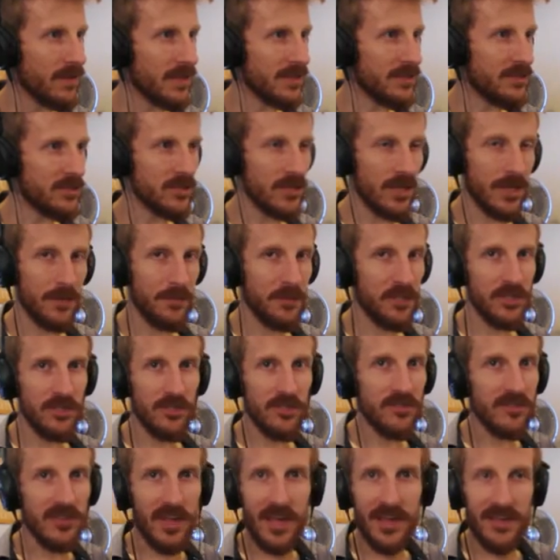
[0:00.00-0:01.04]
it's I mean you
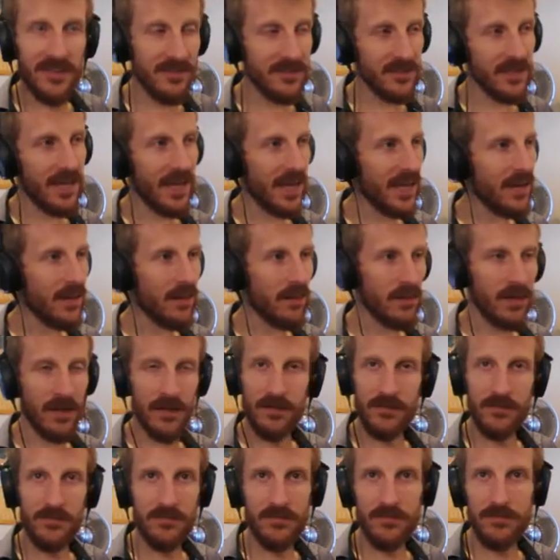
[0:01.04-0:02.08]
just can't see
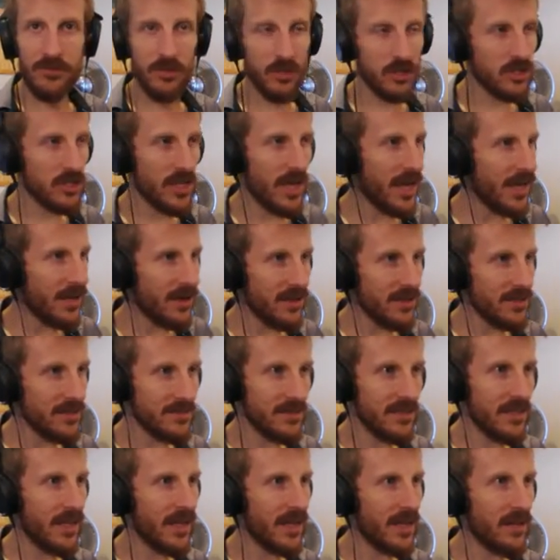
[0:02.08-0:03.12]
anything. You just cannot
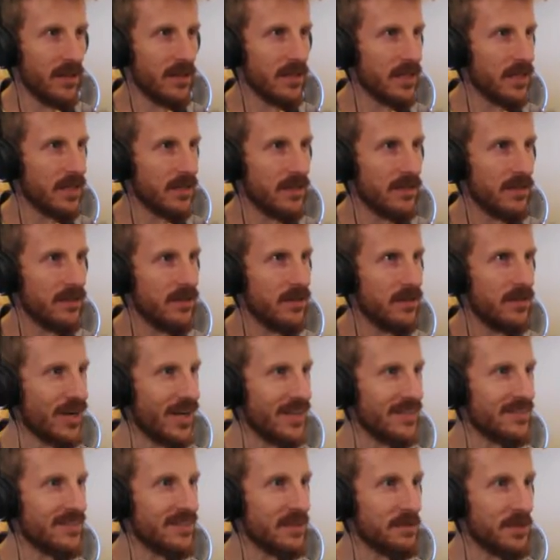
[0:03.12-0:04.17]
see anything.
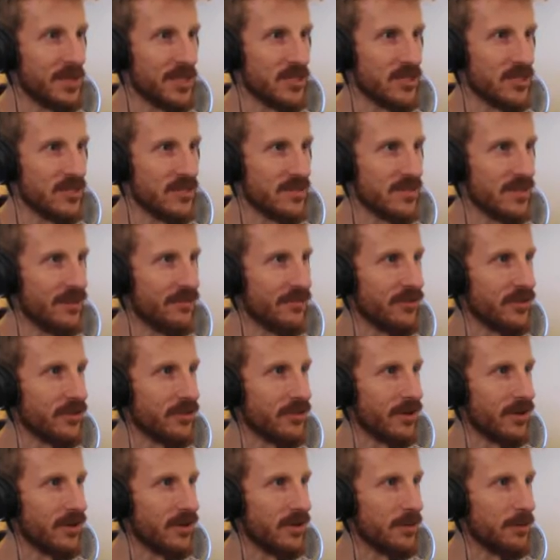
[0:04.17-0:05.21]
I see a bunch of stuff on the
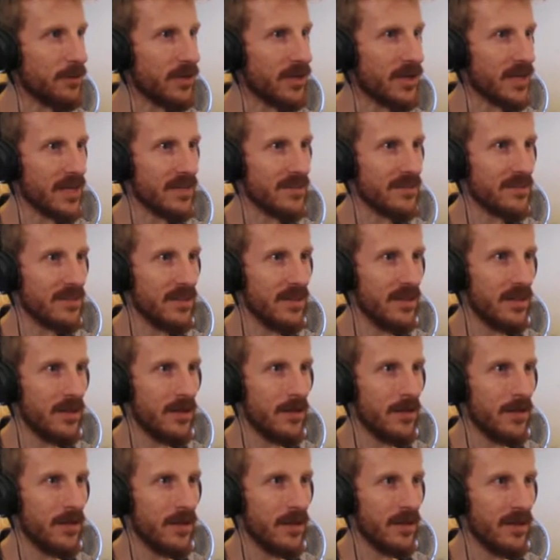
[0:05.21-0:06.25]
ground up here, guys.
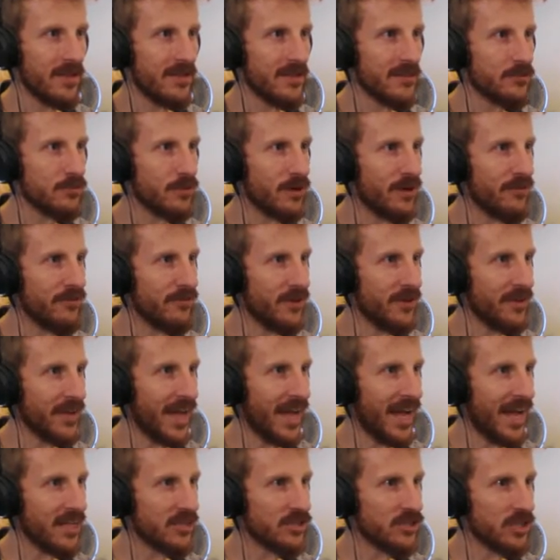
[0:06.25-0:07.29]
This is where I found a
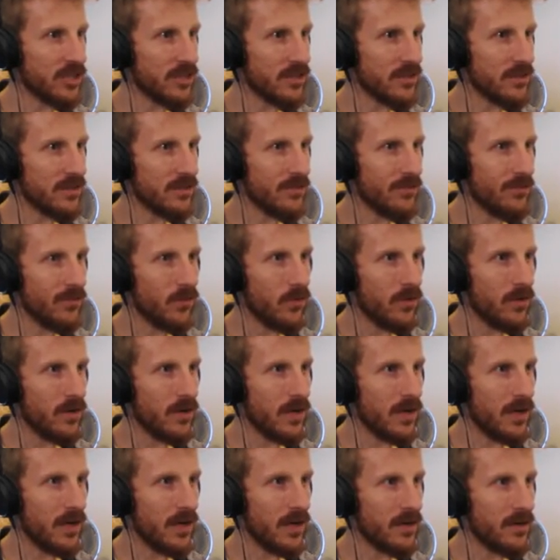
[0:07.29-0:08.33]
hatchet
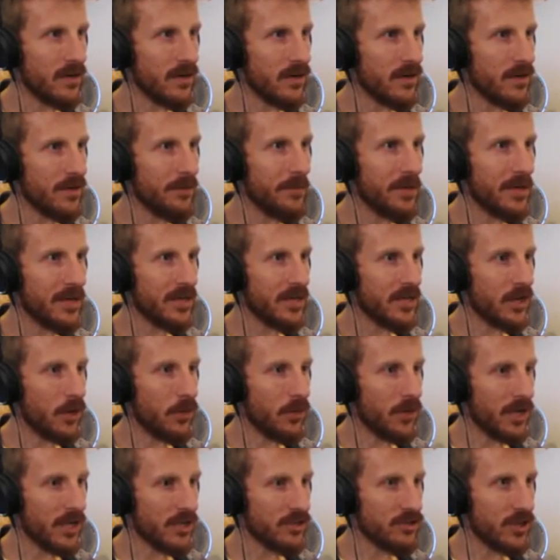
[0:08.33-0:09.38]
uh, a minute ago
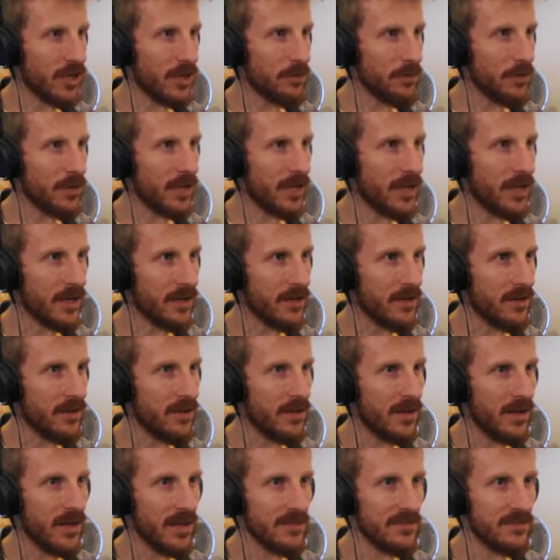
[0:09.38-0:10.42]
when I tried playing.
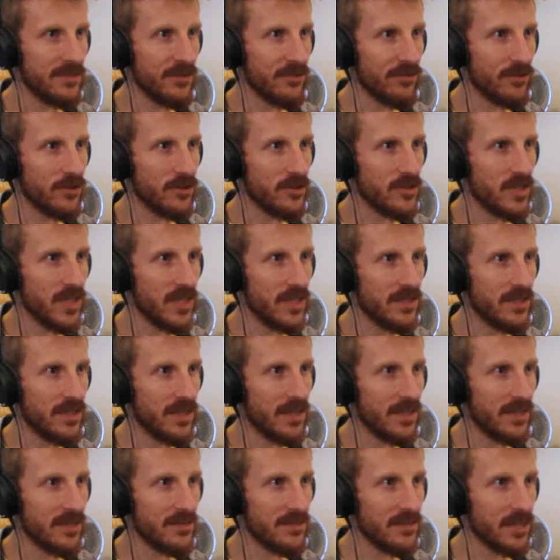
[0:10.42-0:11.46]
I see a first aid
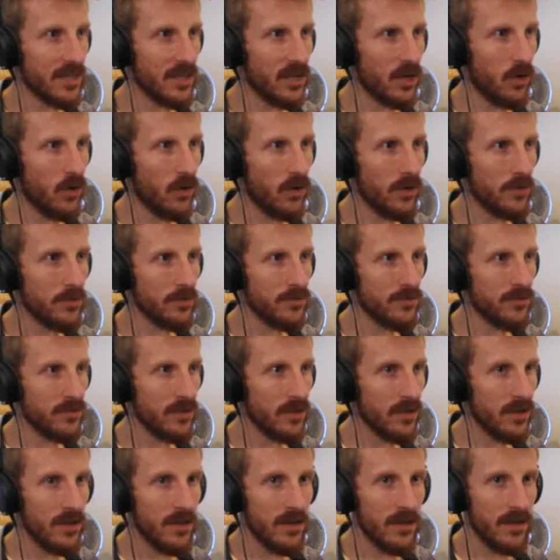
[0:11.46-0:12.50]
kit. I see a corpse.
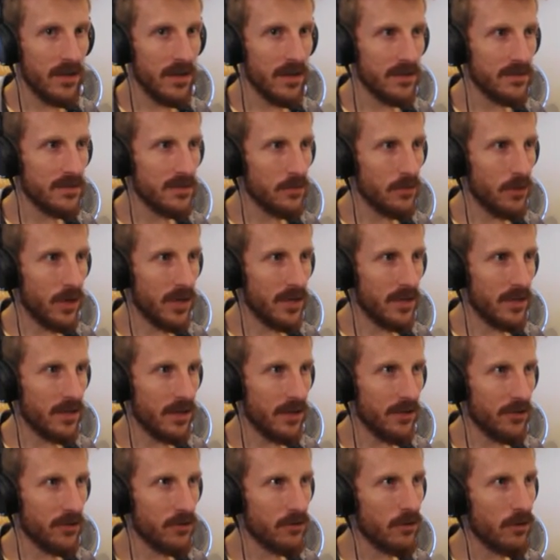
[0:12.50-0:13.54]
I see what
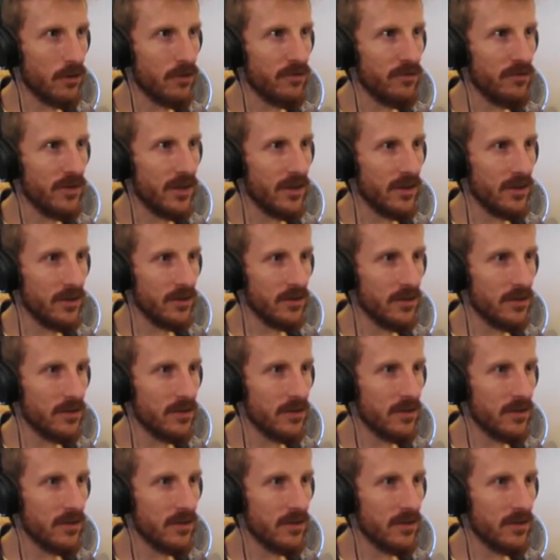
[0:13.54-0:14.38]
another crow feather.